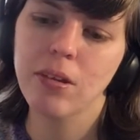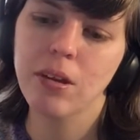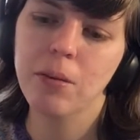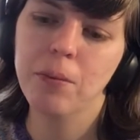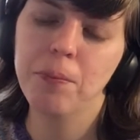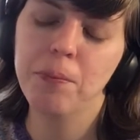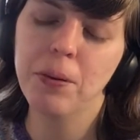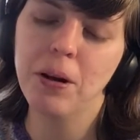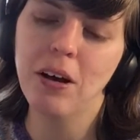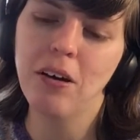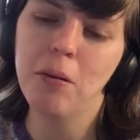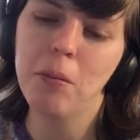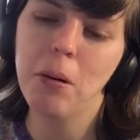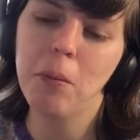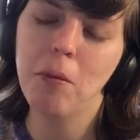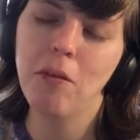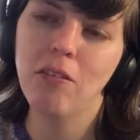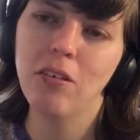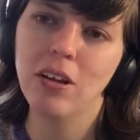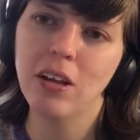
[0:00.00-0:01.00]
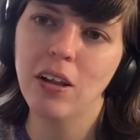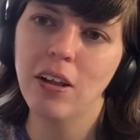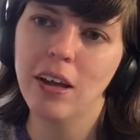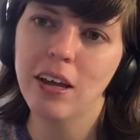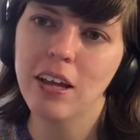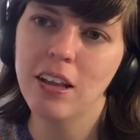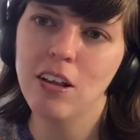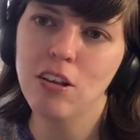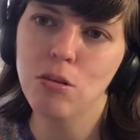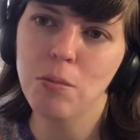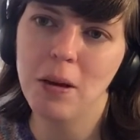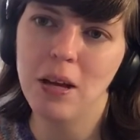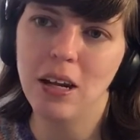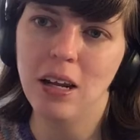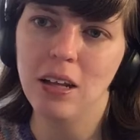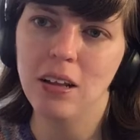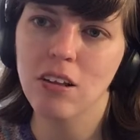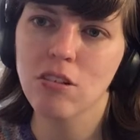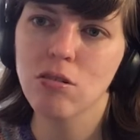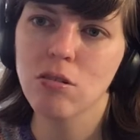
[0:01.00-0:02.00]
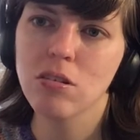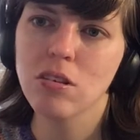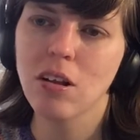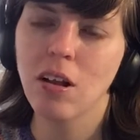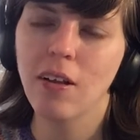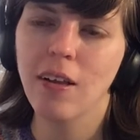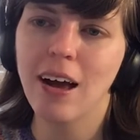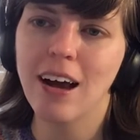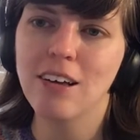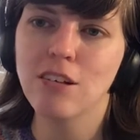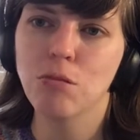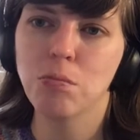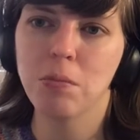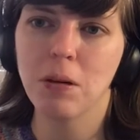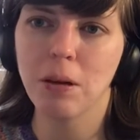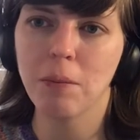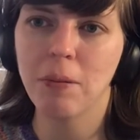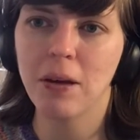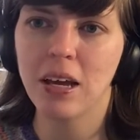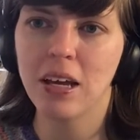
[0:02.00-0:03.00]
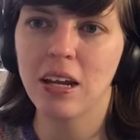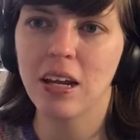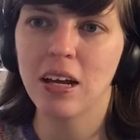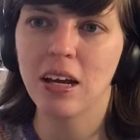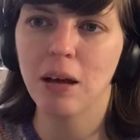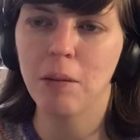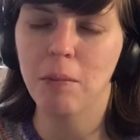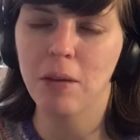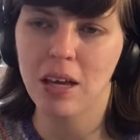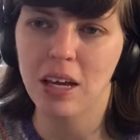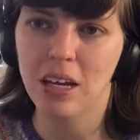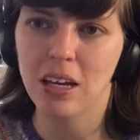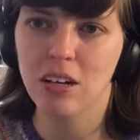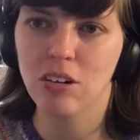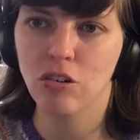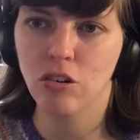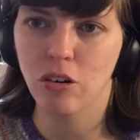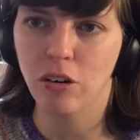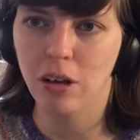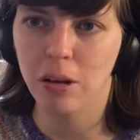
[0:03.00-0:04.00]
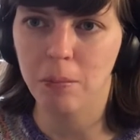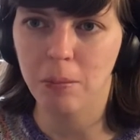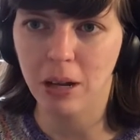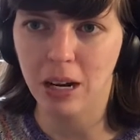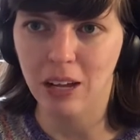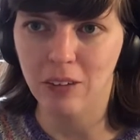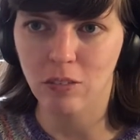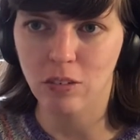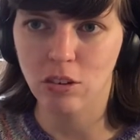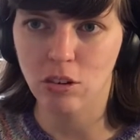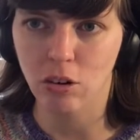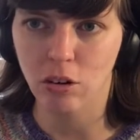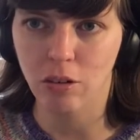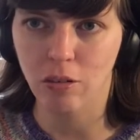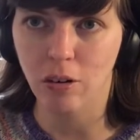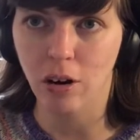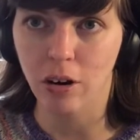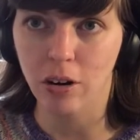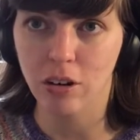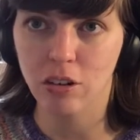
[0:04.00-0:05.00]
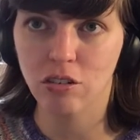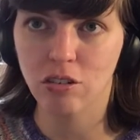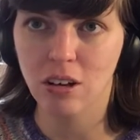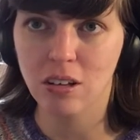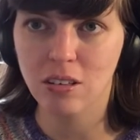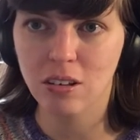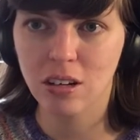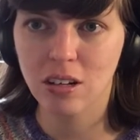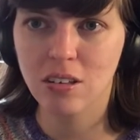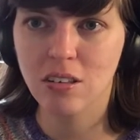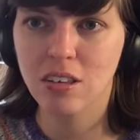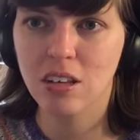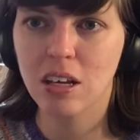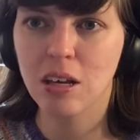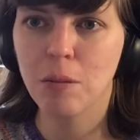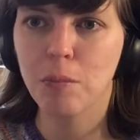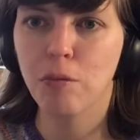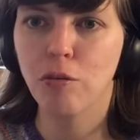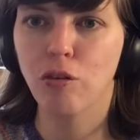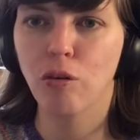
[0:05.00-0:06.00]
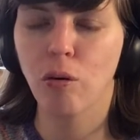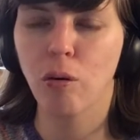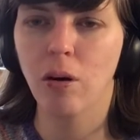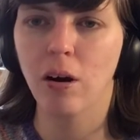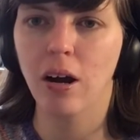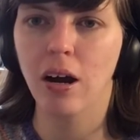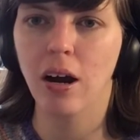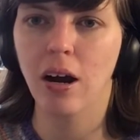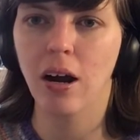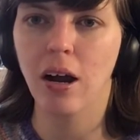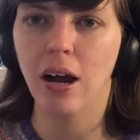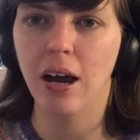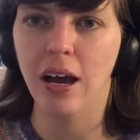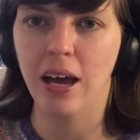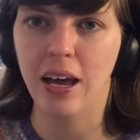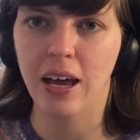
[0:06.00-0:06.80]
But I remember really liking this painting. This was the last big painting I made during my Navasota artist residency before I